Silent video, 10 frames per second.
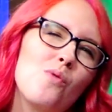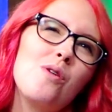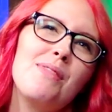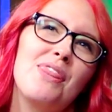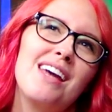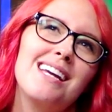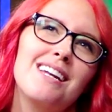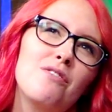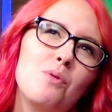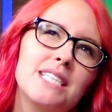Woman thing
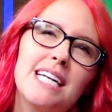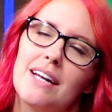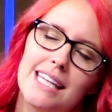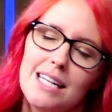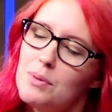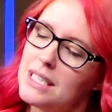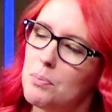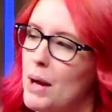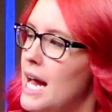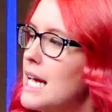never worked out. I think it was the
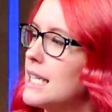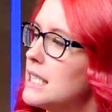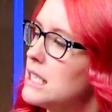pants.